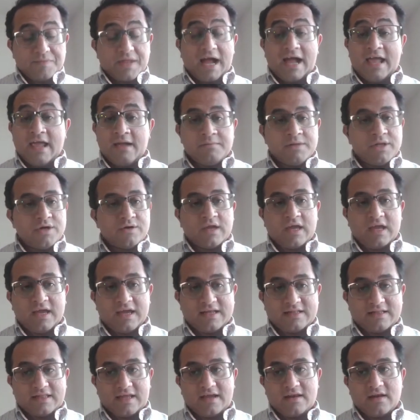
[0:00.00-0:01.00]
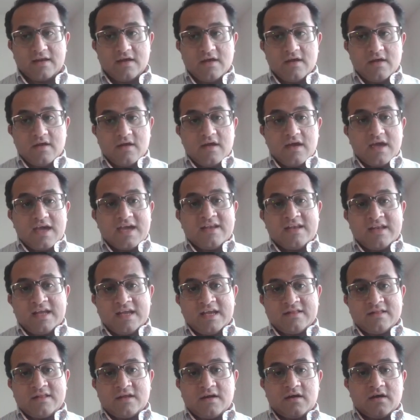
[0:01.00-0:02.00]
I am looking at that. And
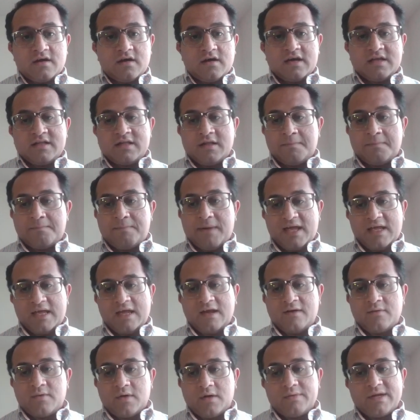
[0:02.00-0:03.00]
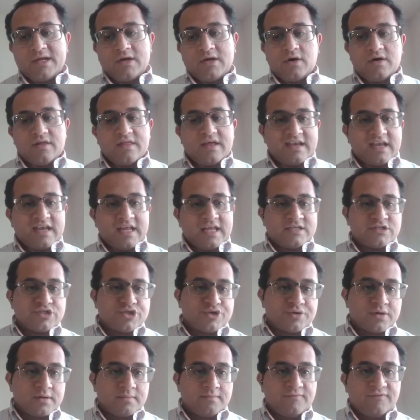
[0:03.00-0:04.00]
in the banking world, we call that
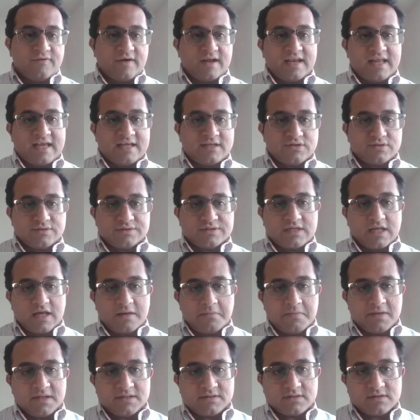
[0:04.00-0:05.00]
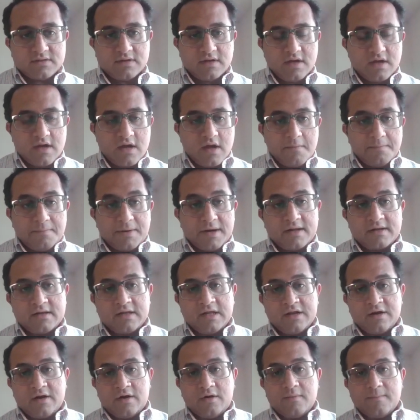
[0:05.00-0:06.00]
interim financial statements. But
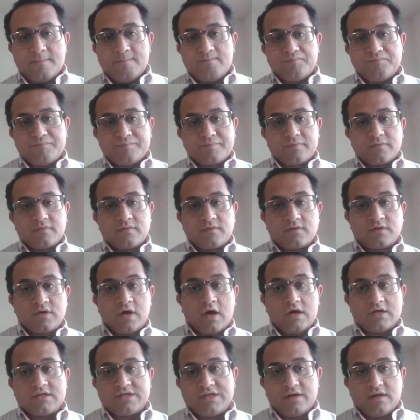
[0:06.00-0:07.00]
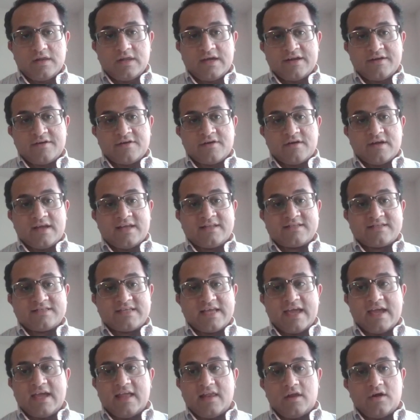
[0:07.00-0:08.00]
talk to your lender and
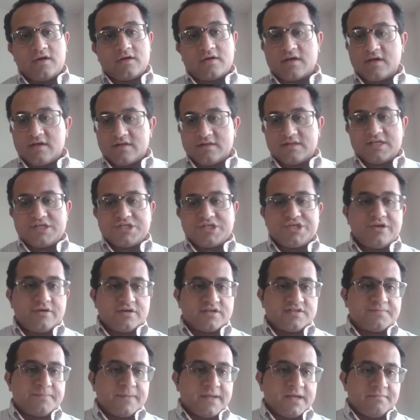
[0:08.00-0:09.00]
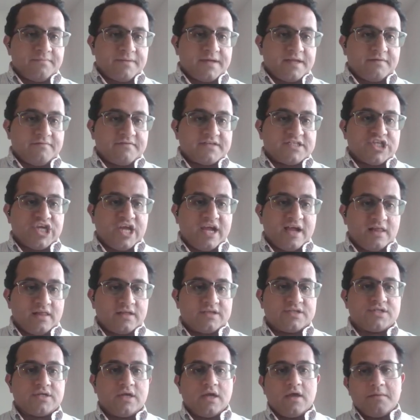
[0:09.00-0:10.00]
say, hey, look, this year has been a bit of a
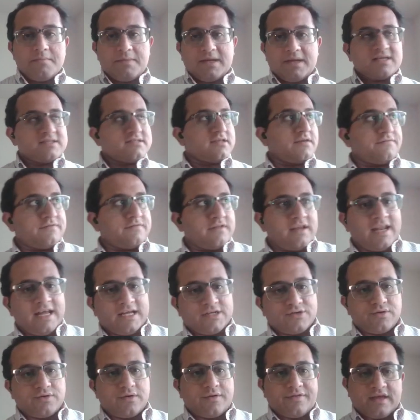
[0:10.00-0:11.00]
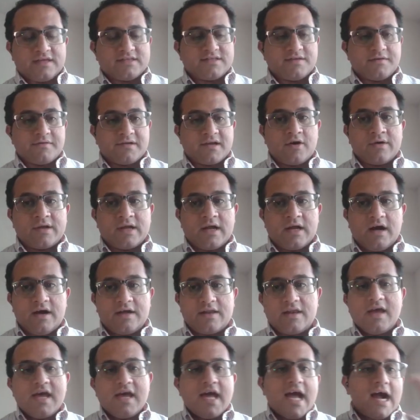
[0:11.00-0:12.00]
challenge because of the natural things that are going on.